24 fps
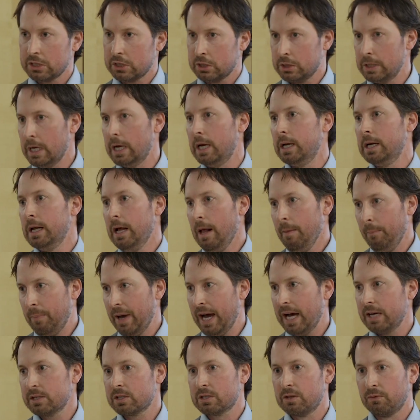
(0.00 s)
extend
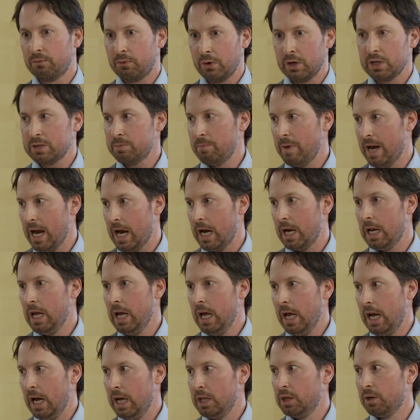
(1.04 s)
past the first man
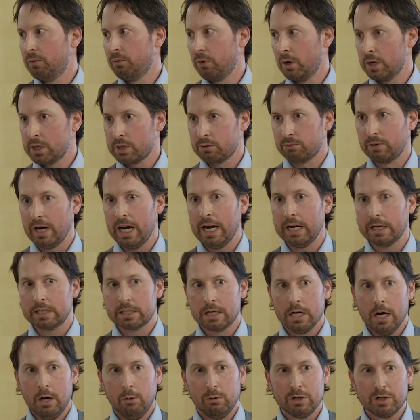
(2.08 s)
in the first ranks,